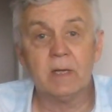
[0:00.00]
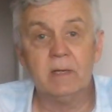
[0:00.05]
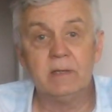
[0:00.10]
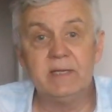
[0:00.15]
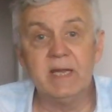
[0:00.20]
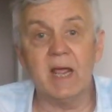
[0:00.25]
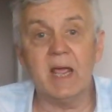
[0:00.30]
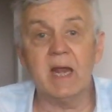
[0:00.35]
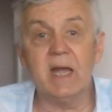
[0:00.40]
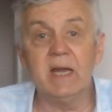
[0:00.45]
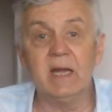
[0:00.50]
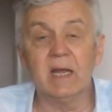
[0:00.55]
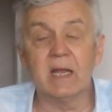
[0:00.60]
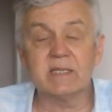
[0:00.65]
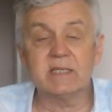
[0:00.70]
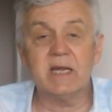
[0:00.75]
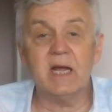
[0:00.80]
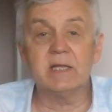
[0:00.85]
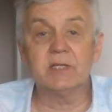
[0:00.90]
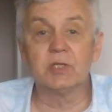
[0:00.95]
Didn't get in
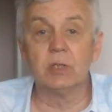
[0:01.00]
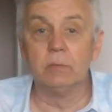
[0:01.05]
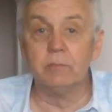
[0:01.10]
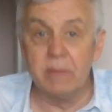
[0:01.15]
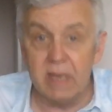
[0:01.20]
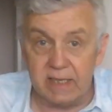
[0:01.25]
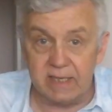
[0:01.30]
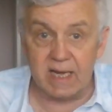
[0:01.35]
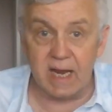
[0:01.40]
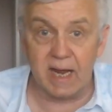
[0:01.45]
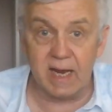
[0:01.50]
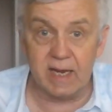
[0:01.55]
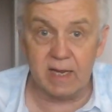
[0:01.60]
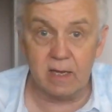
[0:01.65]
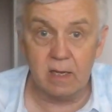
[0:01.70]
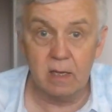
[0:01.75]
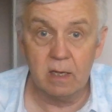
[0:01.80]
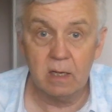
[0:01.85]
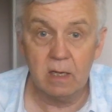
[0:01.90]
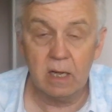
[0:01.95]
last night till midnight.
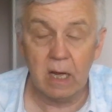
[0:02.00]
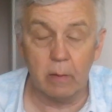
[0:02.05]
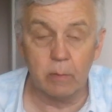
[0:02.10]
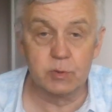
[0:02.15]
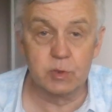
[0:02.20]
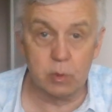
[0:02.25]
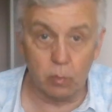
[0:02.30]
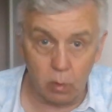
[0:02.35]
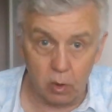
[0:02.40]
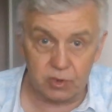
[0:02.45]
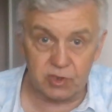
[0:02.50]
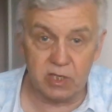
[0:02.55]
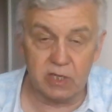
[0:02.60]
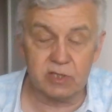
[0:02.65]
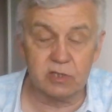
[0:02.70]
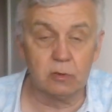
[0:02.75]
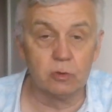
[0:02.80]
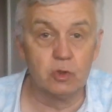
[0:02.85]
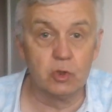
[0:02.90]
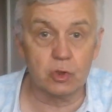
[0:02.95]
I wasn't watching it
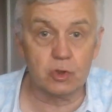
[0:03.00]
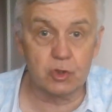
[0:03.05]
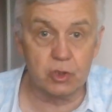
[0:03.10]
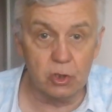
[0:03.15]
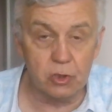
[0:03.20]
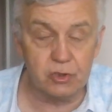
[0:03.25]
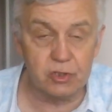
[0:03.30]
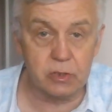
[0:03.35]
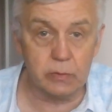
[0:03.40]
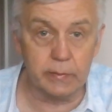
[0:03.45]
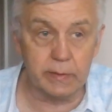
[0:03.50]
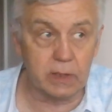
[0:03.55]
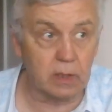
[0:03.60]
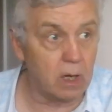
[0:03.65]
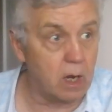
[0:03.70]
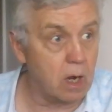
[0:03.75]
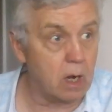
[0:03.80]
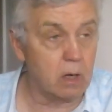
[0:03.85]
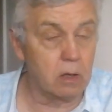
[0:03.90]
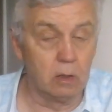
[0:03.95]
till just turned 2
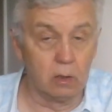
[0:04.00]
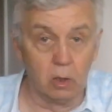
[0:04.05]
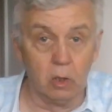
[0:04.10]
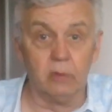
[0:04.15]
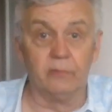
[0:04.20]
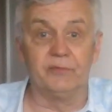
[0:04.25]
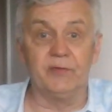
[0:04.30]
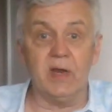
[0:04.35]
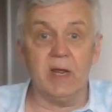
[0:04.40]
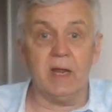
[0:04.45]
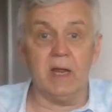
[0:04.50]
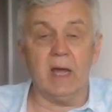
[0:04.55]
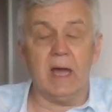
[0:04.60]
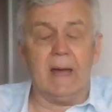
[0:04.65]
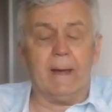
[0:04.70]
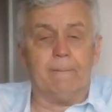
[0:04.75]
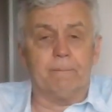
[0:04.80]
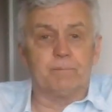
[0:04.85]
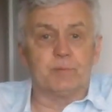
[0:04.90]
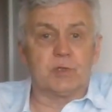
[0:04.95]
o'clock. Loved it.
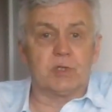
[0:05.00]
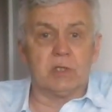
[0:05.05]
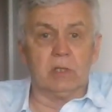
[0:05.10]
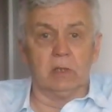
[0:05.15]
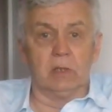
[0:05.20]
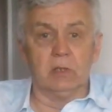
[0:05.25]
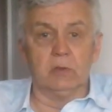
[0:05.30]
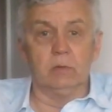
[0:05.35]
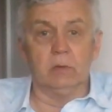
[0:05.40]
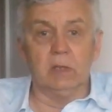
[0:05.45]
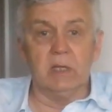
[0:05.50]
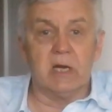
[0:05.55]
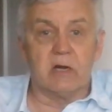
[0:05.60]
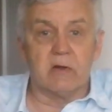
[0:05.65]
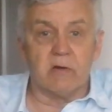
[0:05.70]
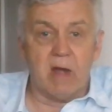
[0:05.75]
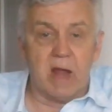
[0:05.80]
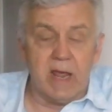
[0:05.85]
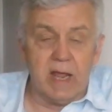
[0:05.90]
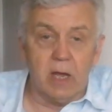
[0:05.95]
Absolutely
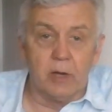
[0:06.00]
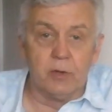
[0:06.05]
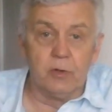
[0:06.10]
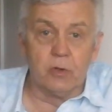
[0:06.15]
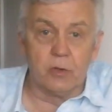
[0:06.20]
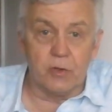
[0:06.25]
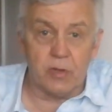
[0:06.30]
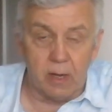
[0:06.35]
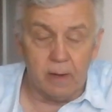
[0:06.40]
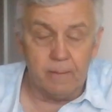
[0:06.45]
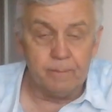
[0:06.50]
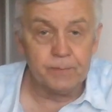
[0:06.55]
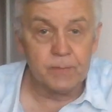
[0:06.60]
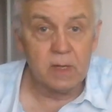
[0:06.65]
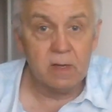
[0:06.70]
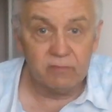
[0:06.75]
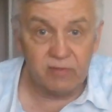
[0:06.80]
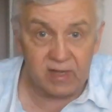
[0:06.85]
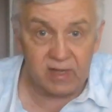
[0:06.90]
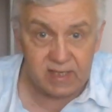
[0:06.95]
great. Another
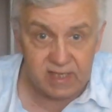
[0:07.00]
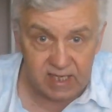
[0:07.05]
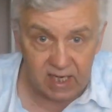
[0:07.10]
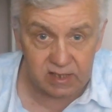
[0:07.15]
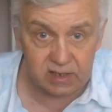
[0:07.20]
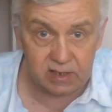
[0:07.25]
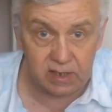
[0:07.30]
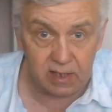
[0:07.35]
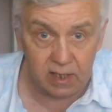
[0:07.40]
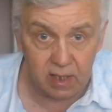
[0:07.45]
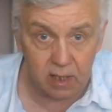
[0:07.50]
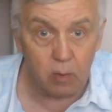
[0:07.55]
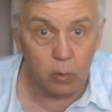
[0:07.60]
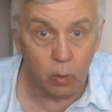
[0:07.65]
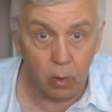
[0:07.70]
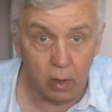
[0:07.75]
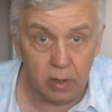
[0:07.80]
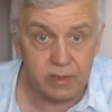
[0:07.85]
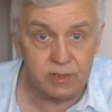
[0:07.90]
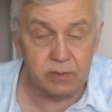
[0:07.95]
fantastic
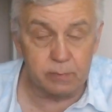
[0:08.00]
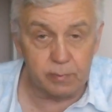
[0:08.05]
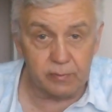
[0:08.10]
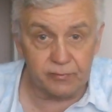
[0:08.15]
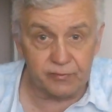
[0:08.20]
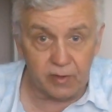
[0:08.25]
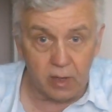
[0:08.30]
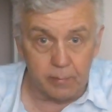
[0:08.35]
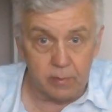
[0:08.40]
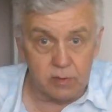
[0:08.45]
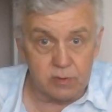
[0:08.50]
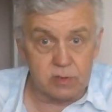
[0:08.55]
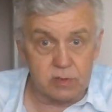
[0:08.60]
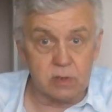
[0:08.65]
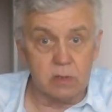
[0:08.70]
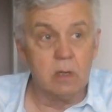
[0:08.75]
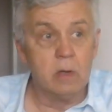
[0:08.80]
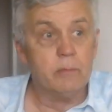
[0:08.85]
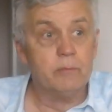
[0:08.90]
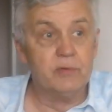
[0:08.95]
Warrington performance.
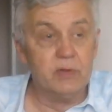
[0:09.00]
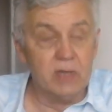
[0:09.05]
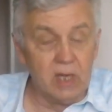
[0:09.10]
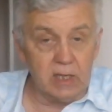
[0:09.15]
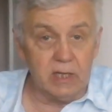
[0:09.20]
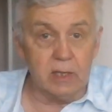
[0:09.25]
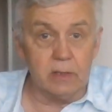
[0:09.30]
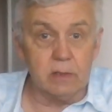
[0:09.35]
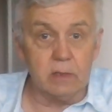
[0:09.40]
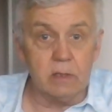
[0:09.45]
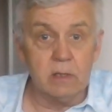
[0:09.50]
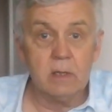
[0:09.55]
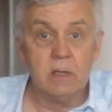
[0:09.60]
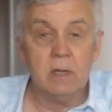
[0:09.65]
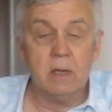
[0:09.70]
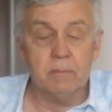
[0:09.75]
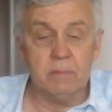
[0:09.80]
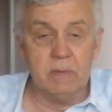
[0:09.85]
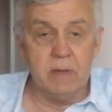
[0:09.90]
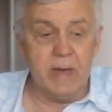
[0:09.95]
Brilliant.
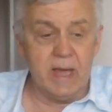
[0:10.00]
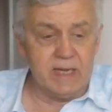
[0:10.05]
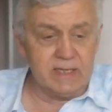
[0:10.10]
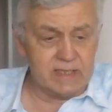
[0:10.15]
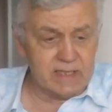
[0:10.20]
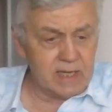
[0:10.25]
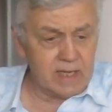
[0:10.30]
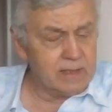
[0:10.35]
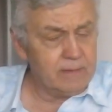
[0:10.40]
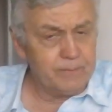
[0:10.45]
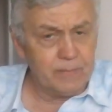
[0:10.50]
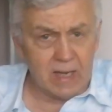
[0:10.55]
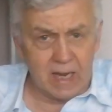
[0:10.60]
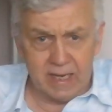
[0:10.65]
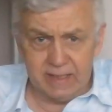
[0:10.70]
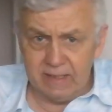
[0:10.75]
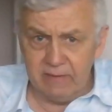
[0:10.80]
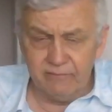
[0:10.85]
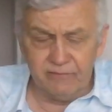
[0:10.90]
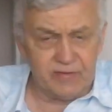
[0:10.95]
My mate said,
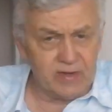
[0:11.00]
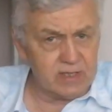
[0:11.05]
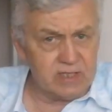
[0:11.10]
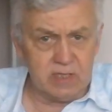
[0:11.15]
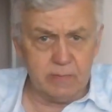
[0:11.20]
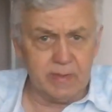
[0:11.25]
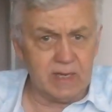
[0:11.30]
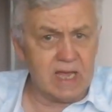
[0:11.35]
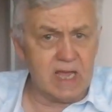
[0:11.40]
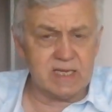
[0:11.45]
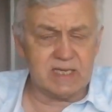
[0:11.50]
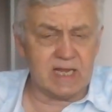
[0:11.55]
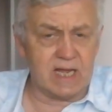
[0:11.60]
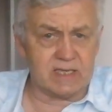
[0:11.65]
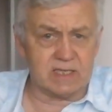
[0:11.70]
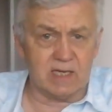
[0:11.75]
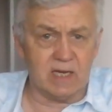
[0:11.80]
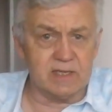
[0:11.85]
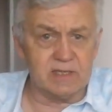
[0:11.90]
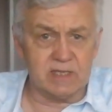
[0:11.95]
I didn't fancy him against
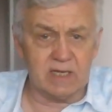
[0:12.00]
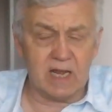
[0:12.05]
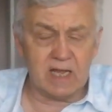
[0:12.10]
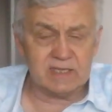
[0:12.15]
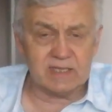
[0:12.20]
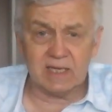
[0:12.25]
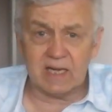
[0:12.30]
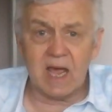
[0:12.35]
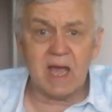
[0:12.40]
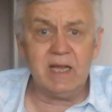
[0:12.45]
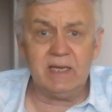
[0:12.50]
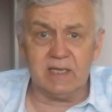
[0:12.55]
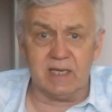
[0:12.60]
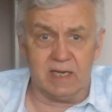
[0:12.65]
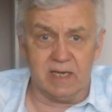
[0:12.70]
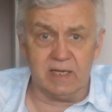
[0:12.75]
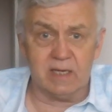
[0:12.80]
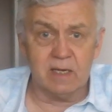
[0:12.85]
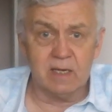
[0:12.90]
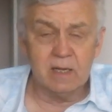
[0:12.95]
Catalan today. I said, I
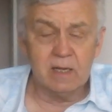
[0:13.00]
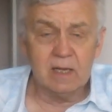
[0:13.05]
did.